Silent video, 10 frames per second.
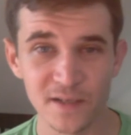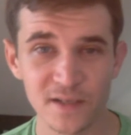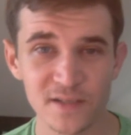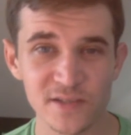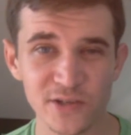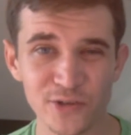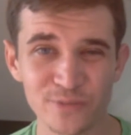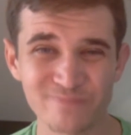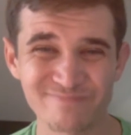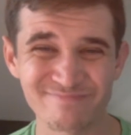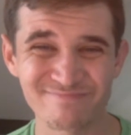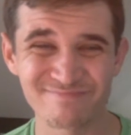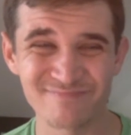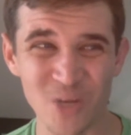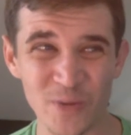So
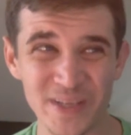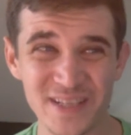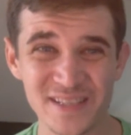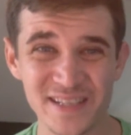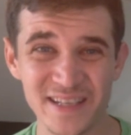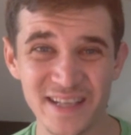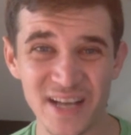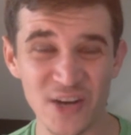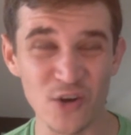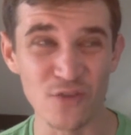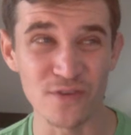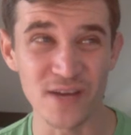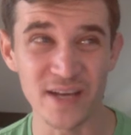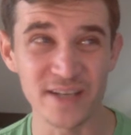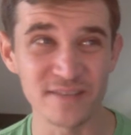are we going to see any kind of
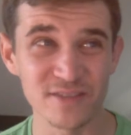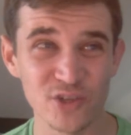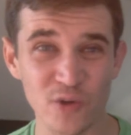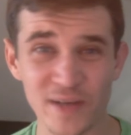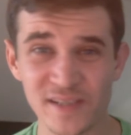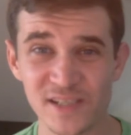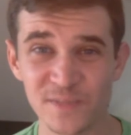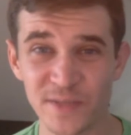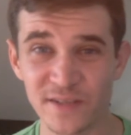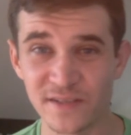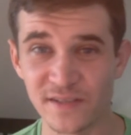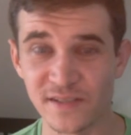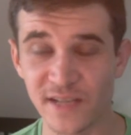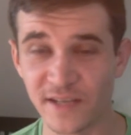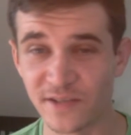overnight crisis because the
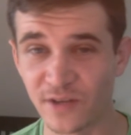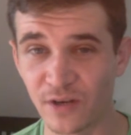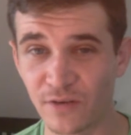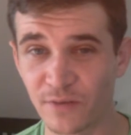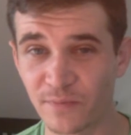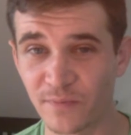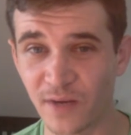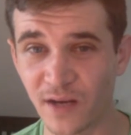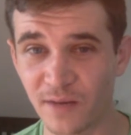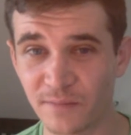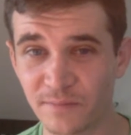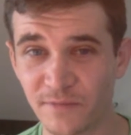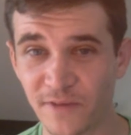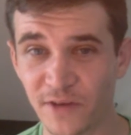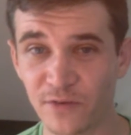state took over
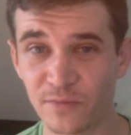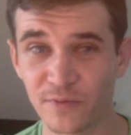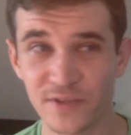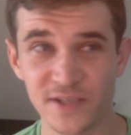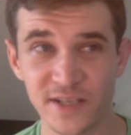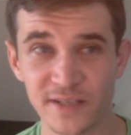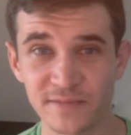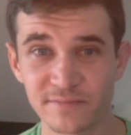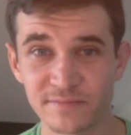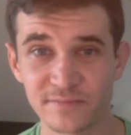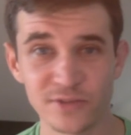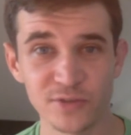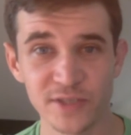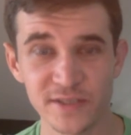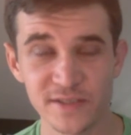federal prisoning
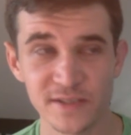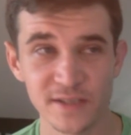duties?